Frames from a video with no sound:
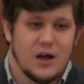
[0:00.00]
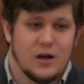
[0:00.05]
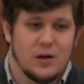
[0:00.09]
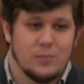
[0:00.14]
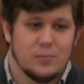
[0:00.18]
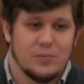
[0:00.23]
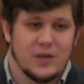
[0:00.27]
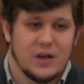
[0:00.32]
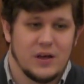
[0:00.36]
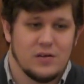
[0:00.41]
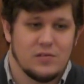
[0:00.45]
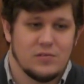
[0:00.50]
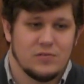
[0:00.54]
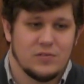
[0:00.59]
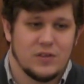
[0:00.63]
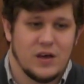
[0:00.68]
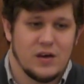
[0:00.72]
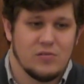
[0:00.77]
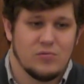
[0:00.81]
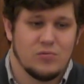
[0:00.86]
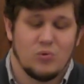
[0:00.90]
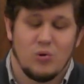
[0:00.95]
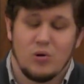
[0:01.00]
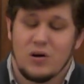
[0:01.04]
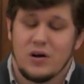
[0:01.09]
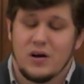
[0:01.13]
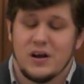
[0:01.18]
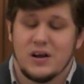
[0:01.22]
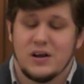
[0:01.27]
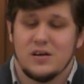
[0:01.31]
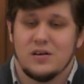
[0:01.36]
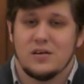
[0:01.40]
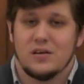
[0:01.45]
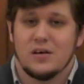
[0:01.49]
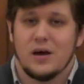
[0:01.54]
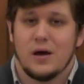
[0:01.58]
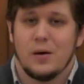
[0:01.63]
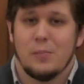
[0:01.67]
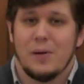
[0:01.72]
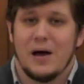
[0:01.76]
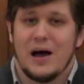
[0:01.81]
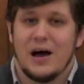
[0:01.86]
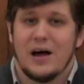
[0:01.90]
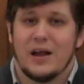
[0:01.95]
they've worried
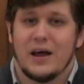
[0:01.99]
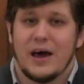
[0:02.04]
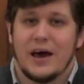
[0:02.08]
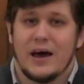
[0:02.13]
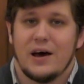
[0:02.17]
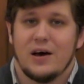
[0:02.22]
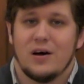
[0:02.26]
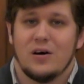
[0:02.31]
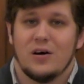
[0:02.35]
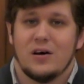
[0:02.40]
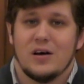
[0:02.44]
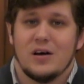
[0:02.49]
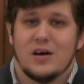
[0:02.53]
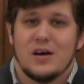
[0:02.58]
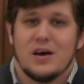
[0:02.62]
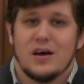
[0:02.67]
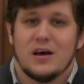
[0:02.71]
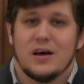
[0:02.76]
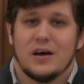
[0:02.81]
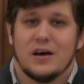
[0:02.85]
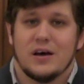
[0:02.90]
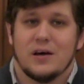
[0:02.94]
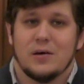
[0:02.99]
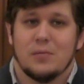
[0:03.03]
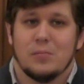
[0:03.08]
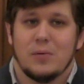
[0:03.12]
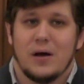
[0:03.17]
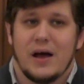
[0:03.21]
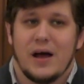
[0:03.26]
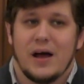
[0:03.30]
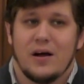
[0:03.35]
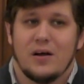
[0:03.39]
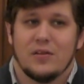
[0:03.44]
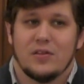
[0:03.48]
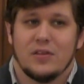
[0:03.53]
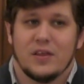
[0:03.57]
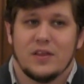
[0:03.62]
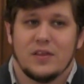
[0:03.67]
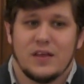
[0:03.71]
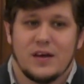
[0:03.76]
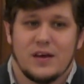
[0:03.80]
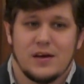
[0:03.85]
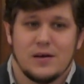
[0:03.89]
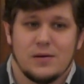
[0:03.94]
about how that
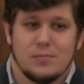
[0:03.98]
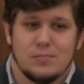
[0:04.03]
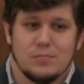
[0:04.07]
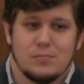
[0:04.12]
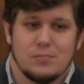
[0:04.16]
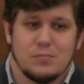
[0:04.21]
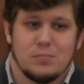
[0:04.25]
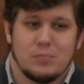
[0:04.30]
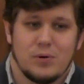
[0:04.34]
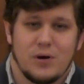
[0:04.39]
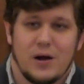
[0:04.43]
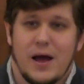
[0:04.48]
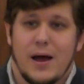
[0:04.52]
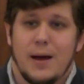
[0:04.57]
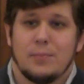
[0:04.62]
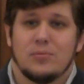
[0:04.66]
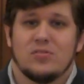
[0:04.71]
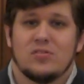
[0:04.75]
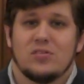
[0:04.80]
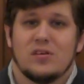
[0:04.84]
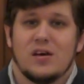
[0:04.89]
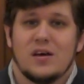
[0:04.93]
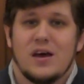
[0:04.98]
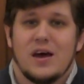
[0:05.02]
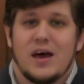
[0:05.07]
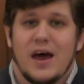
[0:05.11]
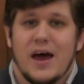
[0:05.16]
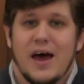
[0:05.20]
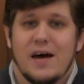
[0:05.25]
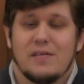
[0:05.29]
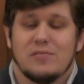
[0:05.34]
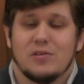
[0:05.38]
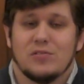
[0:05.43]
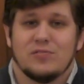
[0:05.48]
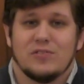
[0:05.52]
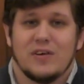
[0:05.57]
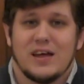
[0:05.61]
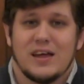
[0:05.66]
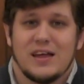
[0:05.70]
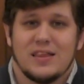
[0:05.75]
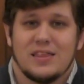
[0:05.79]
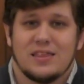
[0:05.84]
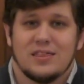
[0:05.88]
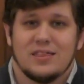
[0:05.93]
they perhaps have a
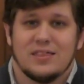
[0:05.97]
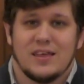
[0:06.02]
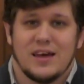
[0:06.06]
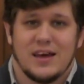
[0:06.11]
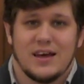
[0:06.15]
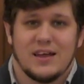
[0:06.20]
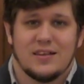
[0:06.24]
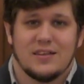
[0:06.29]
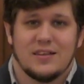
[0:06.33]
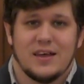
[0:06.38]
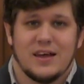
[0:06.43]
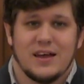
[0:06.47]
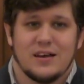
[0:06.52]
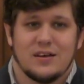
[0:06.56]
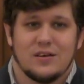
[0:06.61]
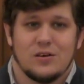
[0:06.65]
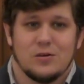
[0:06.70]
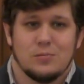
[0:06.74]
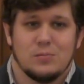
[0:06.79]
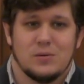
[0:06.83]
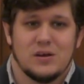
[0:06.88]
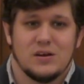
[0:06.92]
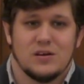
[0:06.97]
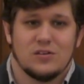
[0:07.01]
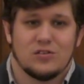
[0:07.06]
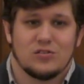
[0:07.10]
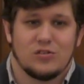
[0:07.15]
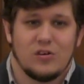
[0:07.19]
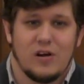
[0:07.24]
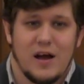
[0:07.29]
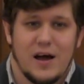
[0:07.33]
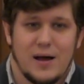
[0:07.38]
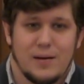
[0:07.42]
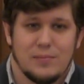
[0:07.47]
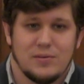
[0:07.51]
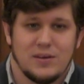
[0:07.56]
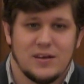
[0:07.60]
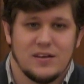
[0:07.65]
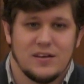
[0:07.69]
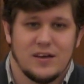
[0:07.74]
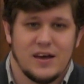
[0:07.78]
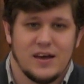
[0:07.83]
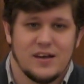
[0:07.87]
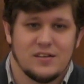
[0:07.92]
faith that could be described
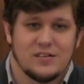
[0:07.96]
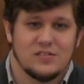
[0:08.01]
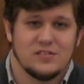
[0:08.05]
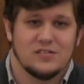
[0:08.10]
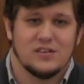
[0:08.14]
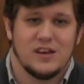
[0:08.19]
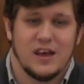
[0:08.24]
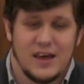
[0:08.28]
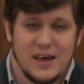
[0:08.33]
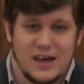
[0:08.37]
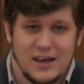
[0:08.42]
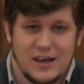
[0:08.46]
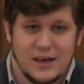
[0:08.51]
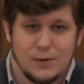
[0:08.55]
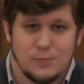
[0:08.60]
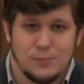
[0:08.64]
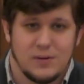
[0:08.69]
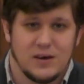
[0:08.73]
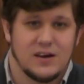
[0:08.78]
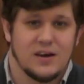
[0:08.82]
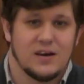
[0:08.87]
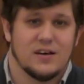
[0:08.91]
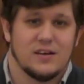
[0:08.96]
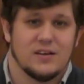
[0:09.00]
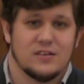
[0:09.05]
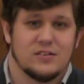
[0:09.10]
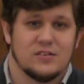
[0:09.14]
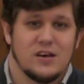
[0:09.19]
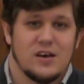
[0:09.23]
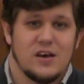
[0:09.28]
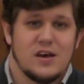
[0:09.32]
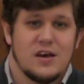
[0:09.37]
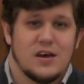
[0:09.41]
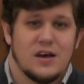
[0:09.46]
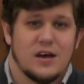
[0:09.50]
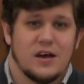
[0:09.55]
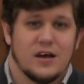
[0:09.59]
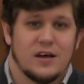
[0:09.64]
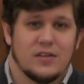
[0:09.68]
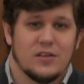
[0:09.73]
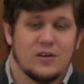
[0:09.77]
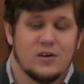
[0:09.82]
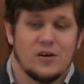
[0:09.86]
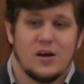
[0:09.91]
as dead, because
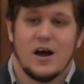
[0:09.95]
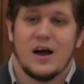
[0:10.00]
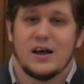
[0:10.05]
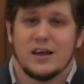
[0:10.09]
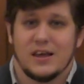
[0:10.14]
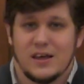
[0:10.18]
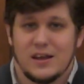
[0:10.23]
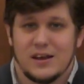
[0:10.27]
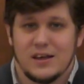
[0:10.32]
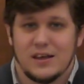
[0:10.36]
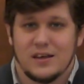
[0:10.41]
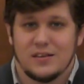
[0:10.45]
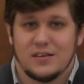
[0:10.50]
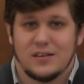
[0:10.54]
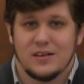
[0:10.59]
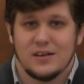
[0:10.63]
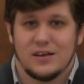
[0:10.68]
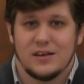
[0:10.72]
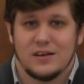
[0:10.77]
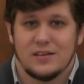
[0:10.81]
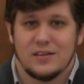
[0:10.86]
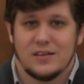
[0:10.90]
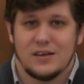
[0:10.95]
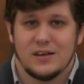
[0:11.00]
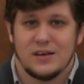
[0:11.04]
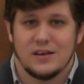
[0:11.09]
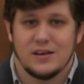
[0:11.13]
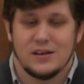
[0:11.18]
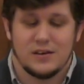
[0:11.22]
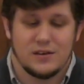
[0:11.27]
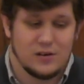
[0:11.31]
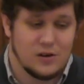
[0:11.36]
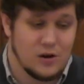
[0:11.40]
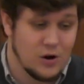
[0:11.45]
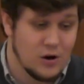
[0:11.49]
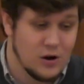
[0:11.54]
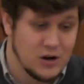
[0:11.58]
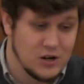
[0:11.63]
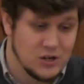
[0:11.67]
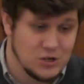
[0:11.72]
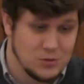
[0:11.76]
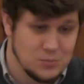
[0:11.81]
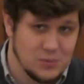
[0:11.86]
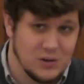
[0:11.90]
they're not getting the
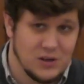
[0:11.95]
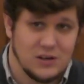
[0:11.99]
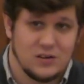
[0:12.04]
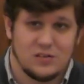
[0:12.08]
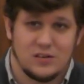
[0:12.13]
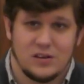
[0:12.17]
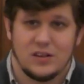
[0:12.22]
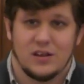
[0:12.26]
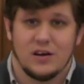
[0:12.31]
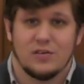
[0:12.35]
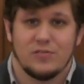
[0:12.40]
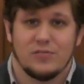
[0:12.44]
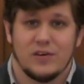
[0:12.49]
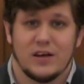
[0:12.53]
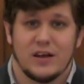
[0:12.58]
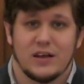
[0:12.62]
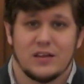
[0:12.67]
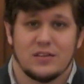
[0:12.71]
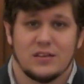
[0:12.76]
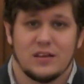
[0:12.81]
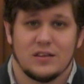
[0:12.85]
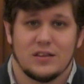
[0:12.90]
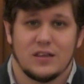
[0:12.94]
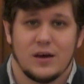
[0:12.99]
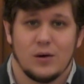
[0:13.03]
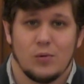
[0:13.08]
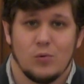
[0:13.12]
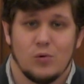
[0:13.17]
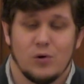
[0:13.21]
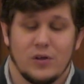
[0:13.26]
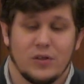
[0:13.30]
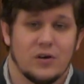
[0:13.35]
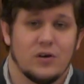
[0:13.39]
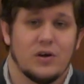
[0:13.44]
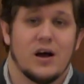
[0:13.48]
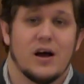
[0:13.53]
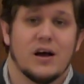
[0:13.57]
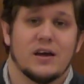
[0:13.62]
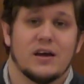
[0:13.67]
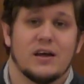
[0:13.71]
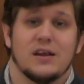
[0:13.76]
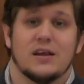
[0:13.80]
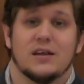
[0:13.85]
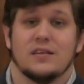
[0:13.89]
nourishment to their faith that they want. They're
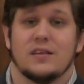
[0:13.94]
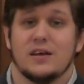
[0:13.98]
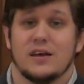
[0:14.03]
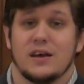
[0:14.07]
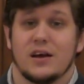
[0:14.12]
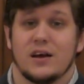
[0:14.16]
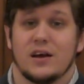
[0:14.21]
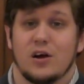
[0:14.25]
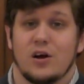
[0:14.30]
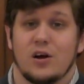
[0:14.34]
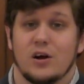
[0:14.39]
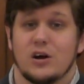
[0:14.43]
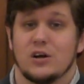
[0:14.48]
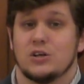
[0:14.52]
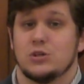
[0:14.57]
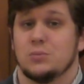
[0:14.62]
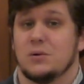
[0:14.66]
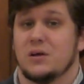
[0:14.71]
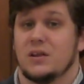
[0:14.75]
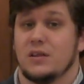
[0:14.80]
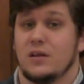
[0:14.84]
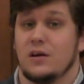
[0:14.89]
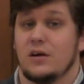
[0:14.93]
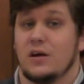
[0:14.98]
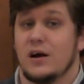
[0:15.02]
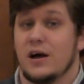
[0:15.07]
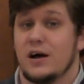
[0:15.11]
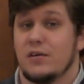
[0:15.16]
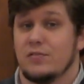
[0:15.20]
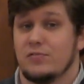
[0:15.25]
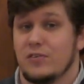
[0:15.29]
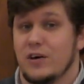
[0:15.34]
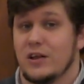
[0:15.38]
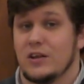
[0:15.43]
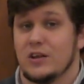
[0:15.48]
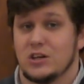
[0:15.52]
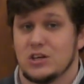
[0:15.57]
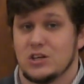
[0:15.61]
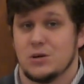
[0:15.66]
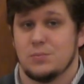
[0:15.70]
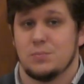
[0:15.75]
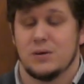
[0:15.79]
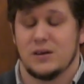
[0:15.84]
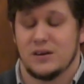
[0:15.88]
not getting the encouragement. They're not
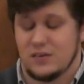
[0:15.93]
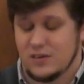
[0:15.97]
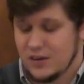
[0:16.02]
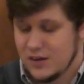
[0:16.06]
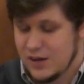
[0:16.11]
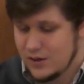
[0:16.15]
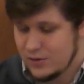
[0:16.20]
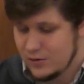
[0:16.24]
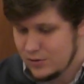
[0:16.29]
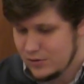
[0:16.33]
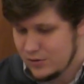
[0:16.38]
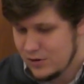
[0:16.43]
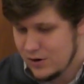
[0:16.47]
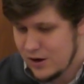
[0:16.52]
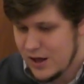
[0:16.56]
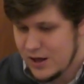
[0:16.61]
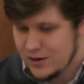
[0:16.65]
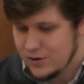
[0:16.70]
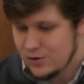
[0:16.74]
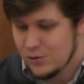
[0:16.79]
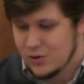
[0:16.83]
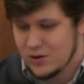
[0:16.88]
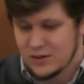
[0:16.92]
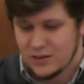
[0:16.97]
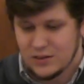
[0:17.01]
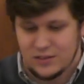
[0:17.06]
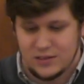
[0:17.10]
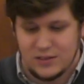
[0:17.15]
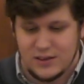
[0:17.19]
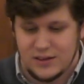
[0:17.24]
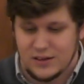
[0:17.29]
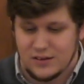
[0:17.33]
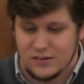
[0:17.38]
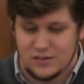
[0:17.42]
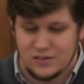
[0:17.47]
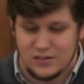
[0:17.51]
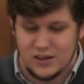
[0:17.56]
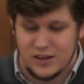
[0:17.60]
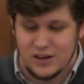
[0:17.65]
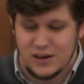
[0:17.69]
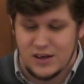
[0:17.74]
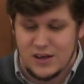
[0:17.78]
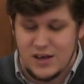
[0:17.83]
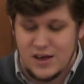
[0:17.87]
fellowshipping together. They're not doing the things
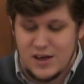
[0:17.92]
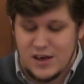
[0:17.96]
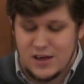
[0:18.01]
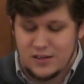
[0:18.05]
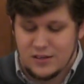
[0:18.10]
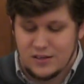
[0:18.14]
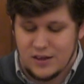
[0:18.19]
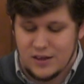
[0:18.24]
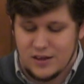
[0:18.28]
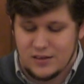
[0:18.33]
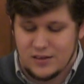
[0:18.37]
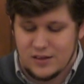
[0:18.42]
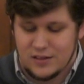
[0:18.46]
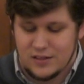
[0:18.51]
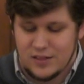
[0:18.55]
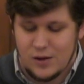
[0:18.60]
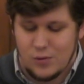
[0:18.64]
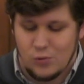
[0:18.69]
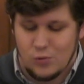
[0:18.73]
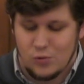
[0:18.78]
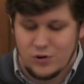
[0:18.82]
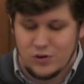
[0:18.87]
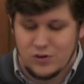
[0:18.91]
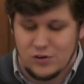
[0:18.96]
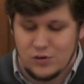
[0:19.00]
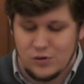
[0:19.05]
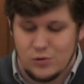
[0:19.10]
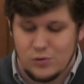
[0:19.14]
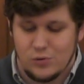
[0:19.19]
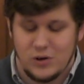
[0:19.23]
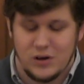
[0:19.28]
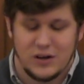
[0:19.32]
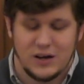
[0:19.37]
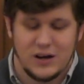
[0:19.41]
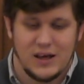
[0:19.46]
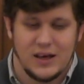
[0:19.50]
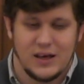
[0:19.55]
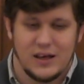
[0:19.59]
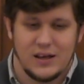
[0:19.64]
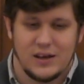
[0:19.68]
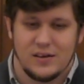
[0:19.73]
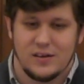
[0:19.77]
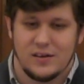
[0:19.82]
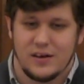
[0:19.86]
that they want to do.
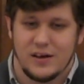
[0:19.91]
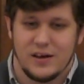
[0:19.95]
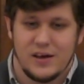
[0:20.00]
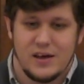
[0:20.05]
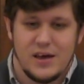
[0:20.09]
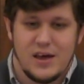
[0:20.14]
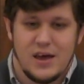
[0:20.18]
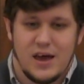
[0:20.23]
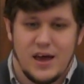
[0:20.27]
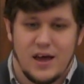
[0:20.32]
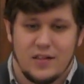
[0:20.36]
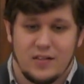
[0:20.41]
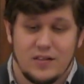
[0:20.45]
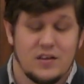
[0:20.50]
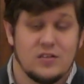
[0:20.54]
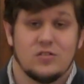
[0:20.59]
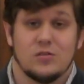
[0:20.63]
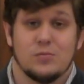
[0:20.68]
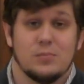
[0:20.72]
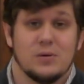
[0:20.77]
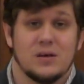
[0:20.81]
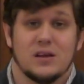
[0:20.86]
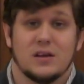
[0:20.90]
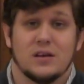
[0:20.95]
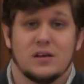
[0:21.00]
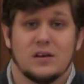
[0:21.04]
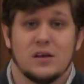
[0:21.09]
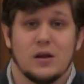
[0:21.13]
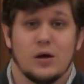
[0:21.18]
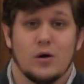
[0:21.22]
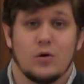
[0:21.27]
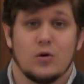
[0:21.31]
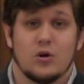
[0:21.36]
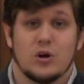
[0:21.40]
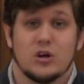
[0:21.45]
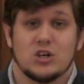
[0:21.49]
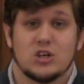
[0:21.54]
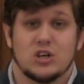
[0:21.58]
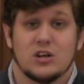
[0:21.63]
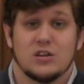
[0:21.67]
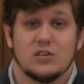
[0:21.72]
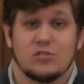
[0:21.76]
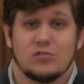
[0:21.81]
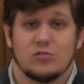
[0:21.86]
And these have been, you know,
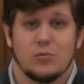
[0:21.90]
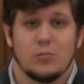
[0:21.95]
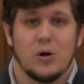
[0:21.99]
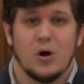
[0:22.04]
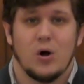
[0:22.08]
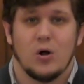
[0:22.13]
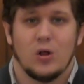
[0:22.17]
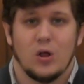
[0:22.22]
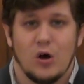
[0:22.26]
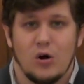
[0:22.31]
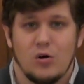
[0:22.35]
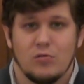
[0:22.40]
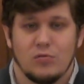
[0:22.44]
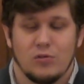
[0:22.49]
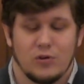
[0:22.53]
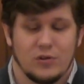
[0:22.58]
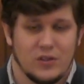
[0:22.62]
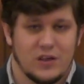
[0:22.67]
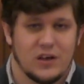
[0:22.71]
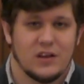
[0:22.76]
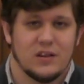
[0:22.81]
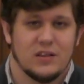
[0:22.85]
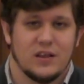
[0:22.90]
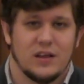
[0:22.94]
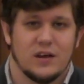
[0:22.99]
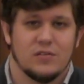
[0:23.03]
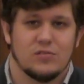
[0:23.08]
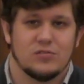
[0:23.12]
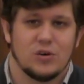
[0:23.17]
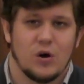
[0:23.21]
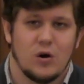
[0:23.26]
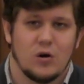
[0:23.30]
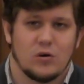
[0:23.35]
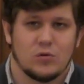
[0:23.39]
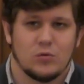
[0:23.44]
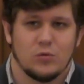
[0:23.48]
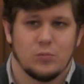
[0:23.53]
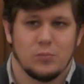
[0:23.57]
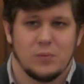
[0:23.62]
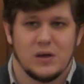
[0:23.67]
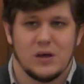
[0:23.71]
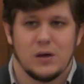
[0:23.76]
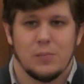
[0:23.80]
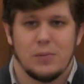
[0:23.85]
Christians from all over that have talked with
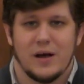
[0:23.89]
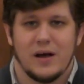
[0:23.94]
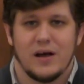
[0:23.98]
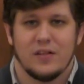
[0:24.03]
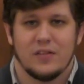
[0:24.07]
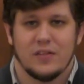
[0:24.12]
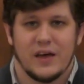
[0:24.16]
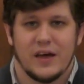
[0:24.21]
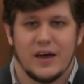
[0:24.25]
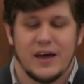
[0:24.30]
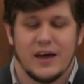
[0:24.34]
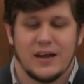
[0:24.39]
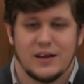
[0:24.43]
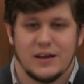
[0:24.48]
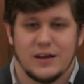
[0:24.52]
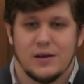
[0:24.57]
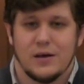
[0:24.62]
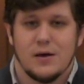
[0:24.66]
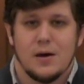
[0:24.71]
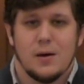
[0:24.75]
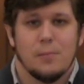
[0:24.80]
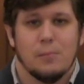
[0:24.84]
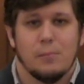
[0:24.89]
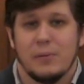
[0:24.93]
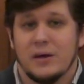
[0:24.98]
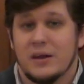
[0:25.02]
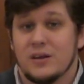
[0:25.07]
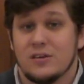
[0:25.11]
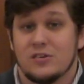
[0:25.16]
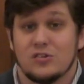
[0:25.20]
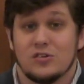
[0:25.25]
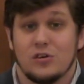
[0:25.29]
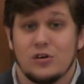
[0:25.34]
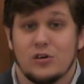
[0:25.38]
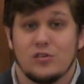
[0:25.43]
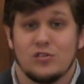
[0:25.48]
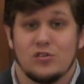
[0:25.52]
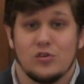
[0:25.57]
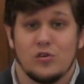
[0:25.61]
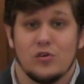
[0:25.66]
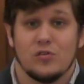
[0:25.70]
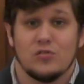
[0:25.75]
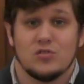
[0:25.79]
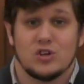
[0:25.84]
me about that, and ministers
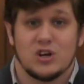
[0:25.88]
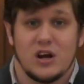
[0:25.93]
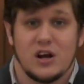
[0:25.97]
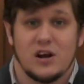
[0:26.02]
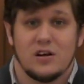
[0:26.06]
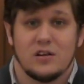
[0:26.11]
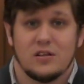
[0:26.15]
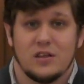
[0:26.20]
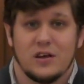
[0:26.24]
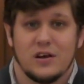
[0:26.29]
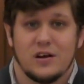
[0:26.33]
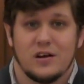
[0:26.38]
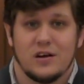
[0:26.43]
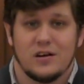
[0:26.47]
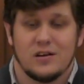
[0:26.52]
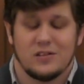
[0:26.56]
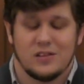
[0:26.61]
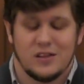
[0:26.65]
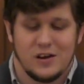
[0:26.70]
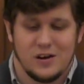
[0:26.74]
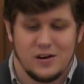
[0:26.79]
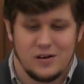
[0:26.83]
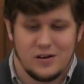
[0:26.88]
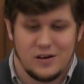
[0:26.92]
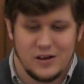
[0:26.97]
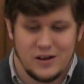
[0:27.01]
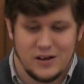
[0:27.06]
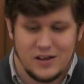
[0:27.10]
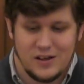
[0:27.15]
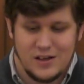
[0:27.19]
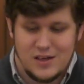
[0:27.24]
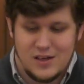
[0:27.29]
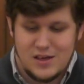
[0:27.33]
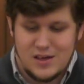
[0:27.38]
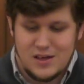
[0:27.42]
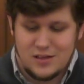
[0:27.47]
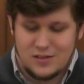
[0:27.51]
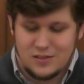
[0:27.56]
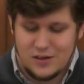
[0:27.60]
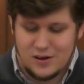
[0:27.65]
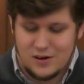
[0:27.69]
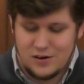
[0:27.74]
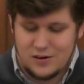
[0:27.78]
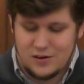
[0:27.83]
who have shared their
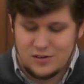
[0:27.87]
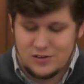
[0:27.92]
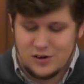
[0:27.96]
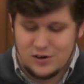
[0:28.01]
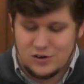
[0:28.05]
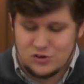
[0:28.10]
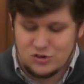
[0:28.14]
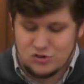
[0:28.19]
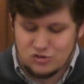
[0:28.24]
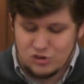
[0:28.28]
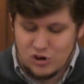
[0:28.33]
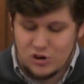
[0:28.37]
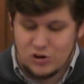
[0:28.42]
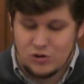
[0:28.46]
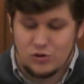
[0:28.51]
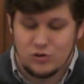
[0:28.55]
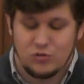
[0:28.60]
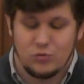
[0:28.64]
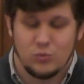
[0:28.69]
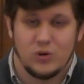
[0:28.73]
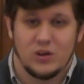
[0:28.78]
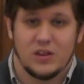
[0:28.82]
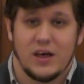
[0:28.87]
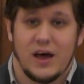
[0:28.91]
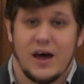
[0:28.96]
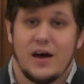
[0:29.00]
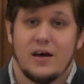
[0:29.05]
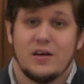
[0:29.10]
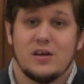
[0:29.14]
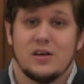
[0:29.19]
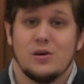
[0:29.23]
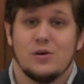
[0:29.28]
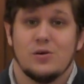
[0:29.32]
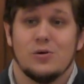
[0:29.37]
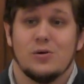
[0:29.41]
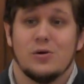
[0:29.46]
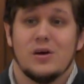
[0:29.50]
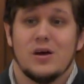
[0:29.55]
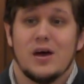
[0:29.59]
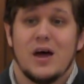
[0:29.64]
struggles with how do you